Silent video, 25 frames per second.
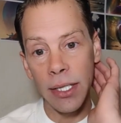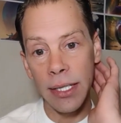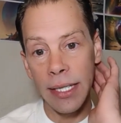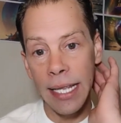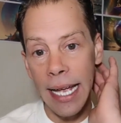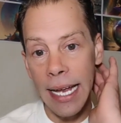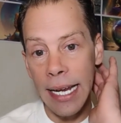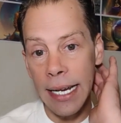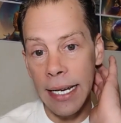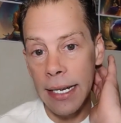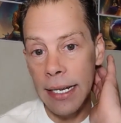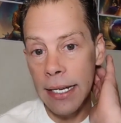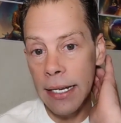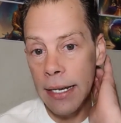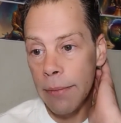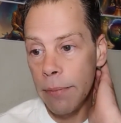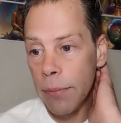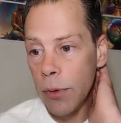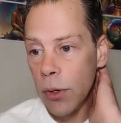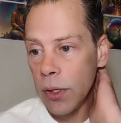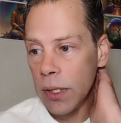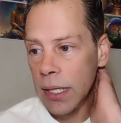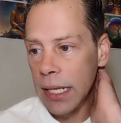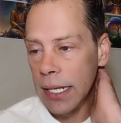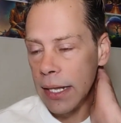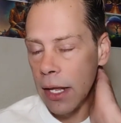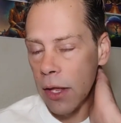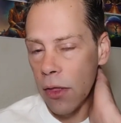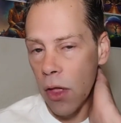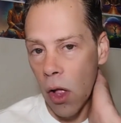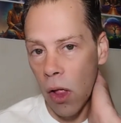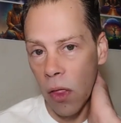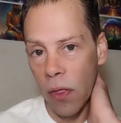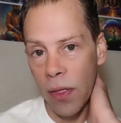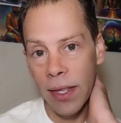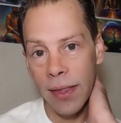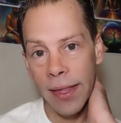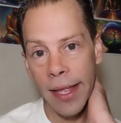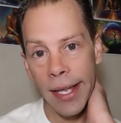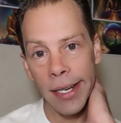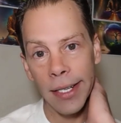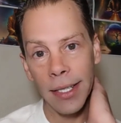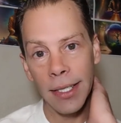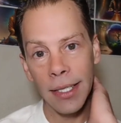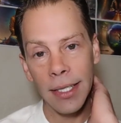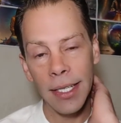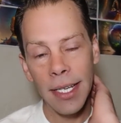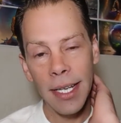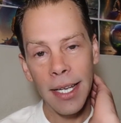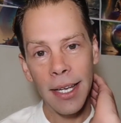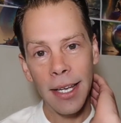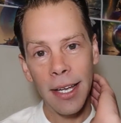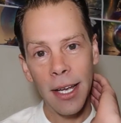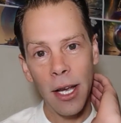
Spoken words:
the whole thing then is